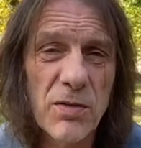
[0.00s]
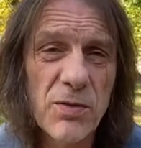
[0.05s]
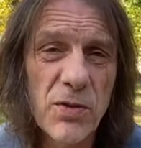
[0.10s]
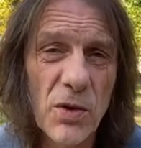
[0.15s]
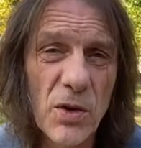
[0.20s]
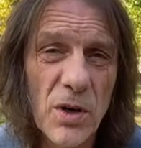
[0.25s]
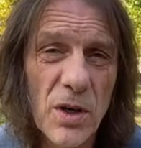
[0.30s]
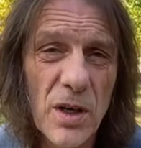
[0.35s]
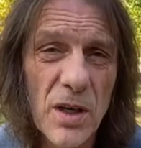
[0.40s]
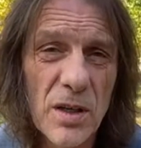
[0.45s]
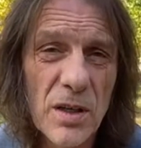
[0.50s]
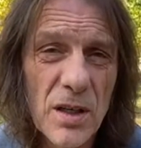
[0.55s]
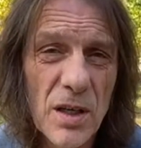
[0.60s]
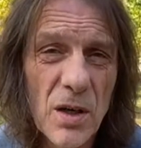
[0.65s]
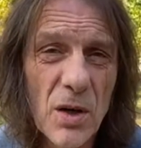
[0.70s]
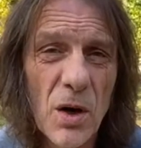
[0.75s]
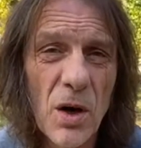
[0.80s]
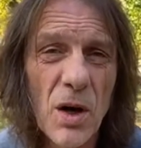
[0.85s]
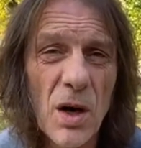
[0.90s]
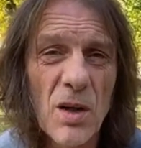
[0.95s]
for
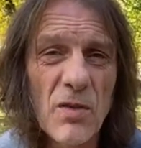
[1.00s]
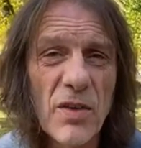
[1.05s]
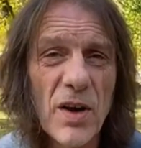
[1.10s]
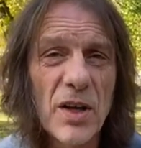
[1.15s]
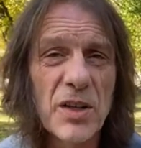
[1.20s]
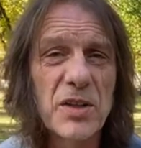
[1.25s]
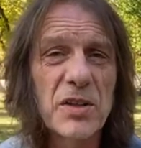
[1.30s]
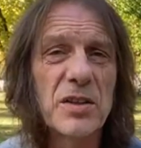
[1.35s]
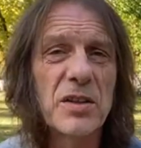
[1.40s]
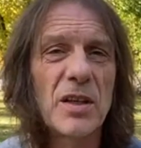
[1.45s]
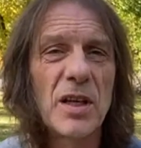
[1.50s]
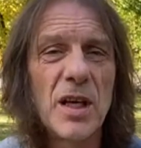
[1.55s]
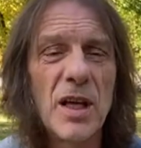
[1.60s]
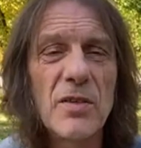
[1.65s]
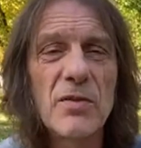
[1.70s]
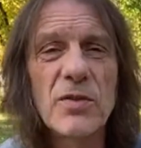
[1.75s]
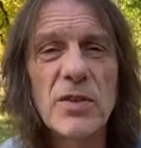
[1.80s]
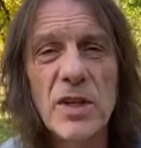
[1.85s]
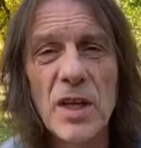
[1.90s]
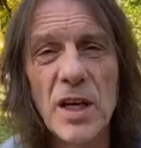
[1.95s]
all of us
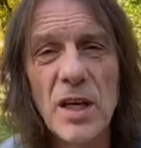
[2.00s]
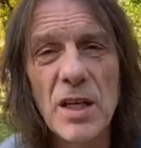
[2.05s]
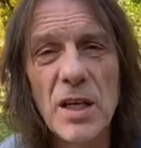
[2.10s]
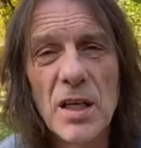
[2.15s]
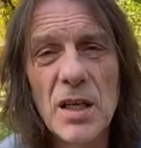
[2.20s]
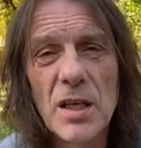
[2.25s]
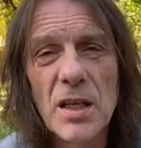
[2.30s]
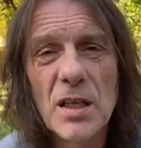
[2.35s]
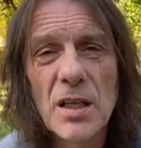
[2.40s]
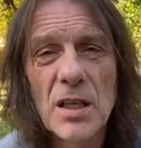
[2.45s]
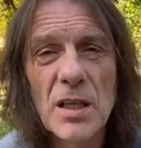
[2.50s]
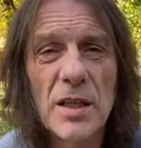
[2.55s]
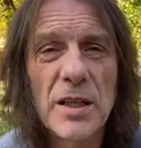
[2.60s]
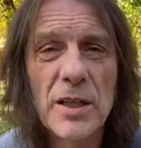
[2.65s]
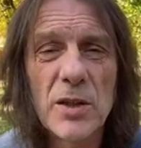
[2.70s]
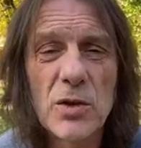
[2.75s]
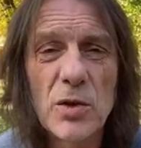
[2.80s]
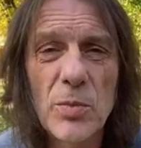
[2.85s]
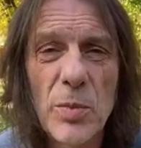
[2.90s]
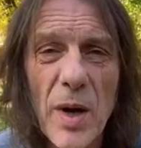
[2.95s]
if they
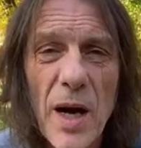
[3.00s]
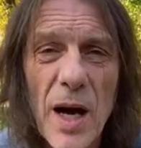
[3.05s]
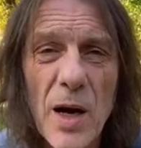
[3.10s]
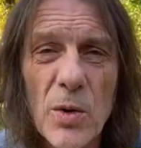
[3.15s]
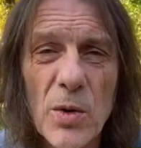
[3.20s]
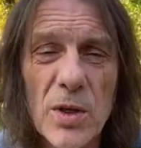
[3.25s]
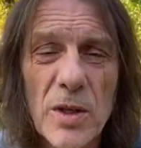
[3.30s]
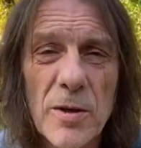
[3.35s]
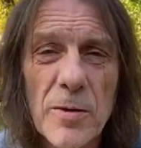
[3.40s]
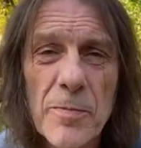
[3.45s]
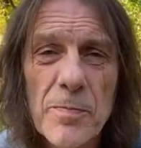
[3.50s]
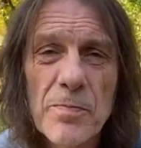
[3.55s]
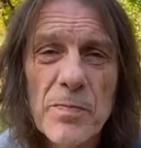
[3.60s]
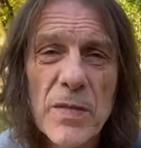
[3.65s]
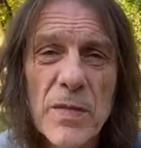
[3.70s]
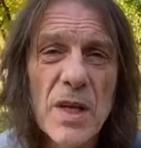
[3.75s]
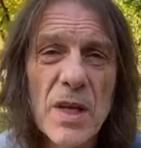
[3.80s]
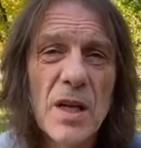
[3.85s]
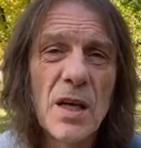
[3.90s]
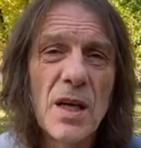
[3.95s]
cling to power.
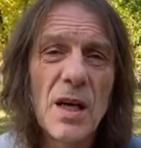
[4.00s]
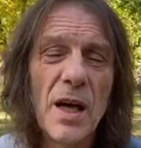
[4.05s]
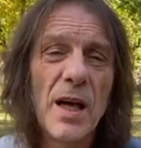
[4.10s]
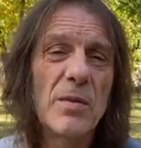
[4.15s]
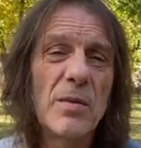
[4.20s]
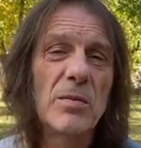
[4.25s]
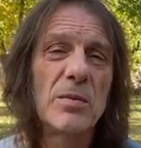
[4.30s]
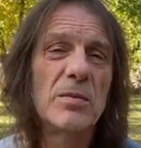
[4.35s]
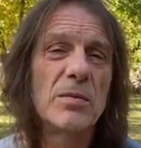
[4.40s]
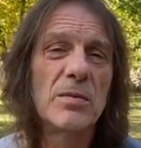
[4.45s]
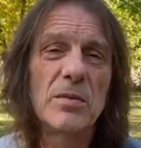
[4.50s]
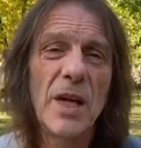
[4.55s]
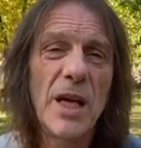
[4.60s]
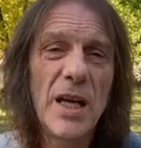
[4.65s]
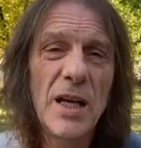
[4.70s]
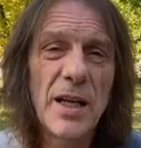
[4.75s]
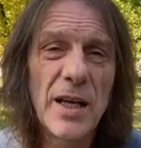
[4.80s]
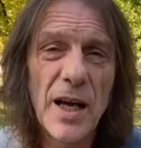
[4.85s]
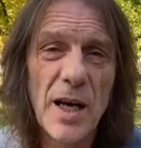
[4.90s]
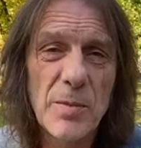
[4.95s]
And
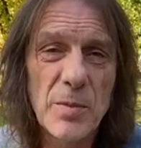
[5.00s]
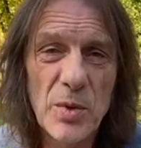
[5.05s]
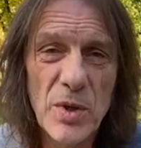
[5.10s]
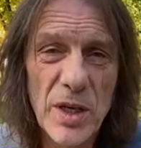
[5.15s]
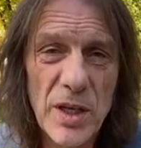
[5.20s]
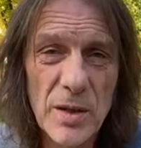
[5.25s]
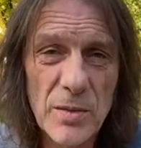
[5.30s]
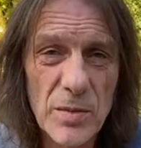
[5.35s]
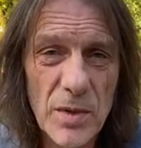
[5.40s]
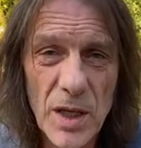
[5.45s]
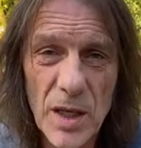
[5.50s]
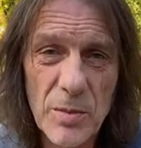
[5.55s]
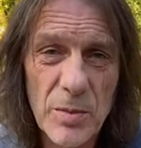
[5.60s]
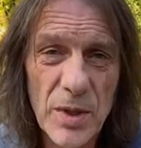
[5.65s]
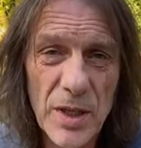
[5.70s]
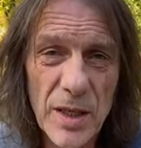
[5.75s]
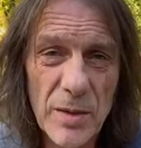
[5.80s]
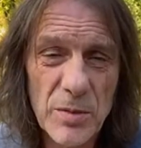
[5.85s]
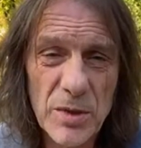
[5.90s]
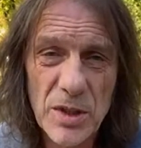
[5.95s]
mainly I blame
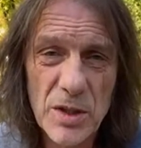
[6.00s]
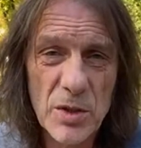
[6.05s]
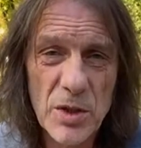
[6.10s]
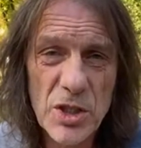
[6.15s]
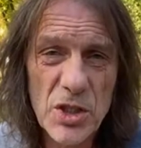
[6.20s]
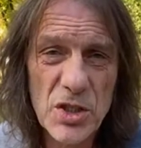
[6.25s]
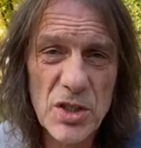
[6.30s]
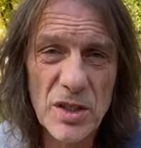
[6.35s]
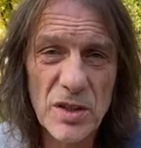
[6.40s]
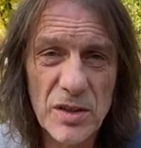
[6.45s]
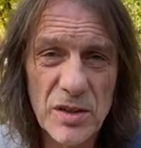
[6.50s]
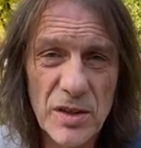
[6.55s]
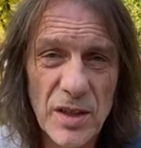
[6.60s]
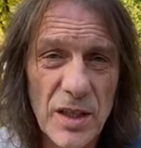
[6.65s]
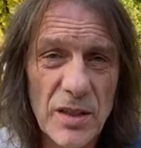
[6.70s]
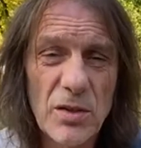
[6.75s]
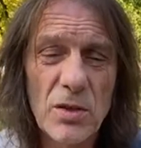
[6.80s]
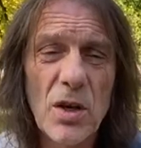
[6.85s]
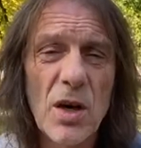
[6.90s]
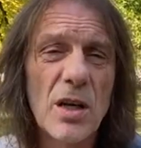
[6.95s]
the Christians.
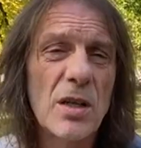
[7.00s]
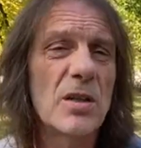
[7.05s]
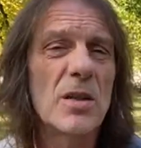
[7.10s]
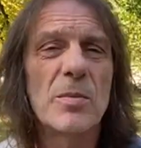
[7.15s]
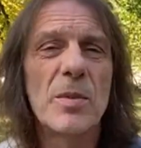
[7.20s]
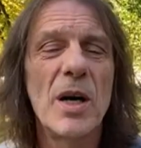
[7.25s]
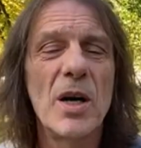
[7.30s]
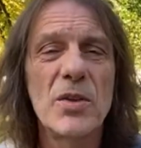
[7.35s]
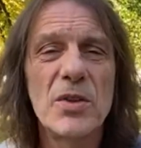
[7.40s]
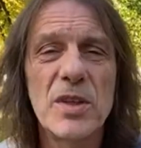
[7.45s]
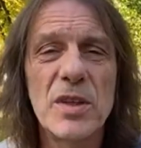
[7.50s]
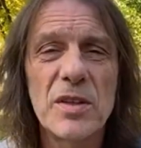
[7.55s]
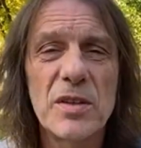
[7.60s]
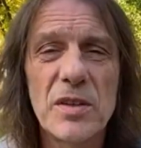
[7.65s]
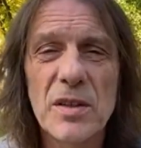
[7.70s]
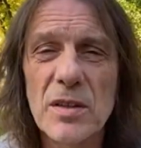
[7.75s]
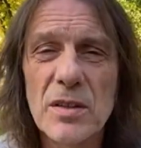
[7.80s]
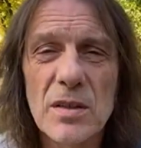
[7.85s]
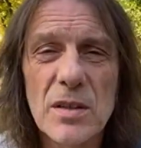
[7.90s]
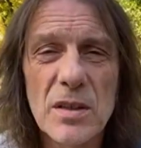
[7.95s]
I talked about
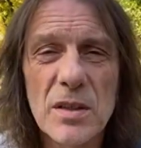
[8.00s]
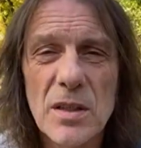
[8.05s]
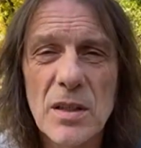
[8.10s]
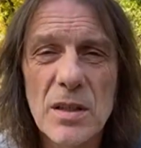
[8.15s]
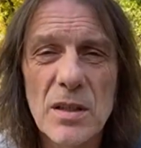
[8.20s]
this in